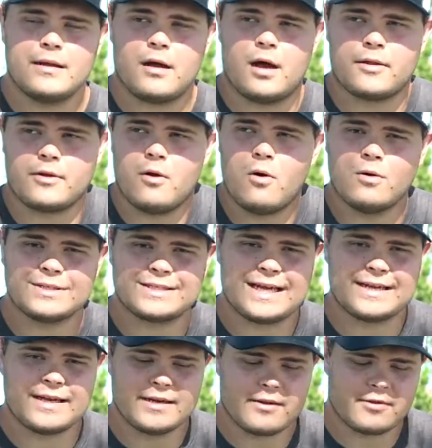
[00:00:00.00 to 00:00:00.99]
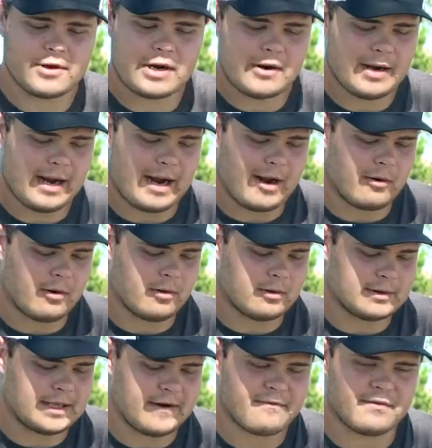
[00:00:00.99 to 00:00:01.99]
on the holes that I need to throw it, I
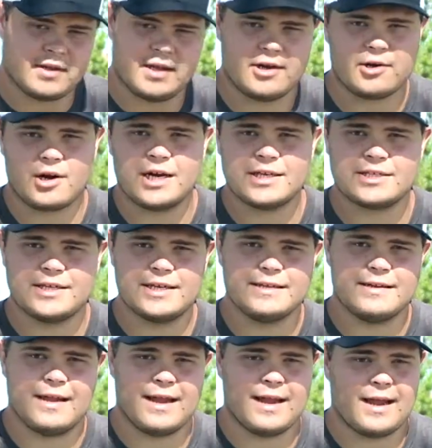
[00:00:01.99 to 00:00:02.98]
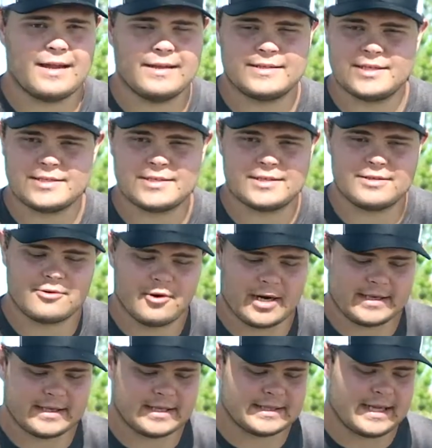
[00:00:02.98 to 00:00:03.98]
will definitely crush it, and it's just a
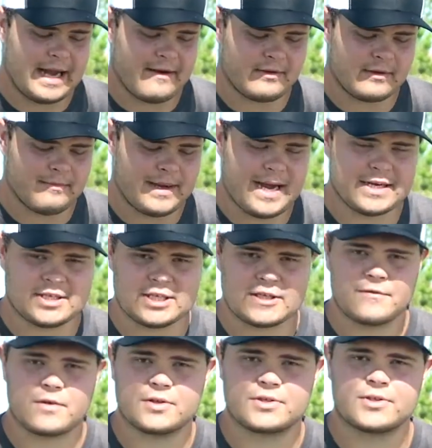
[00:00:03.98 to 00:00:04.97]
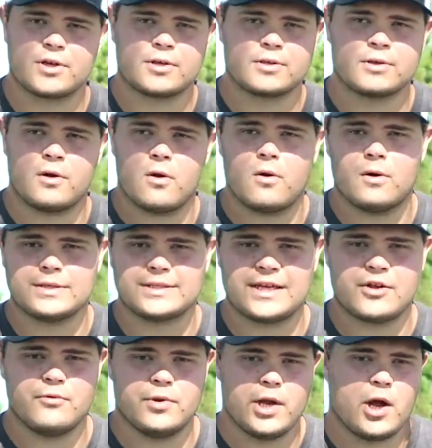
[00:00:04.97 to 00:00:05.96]
great disc to have in the bag just for the certain holes
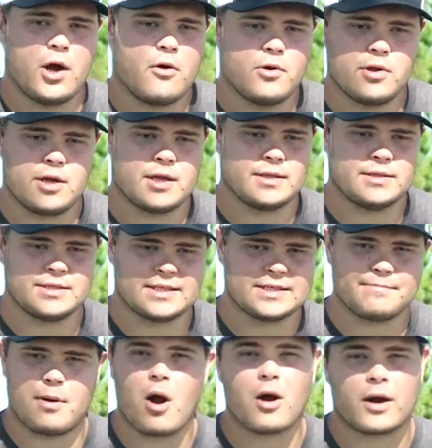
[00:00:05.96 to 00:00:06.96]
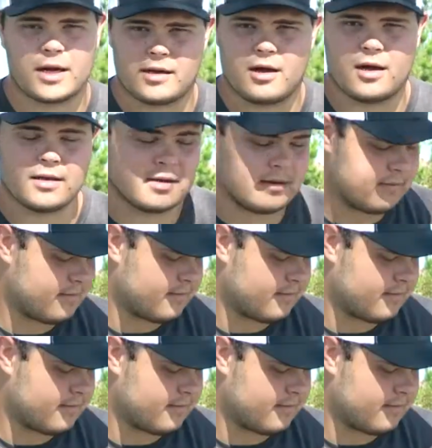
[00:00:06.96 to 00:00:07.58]
that you know you can just park it on.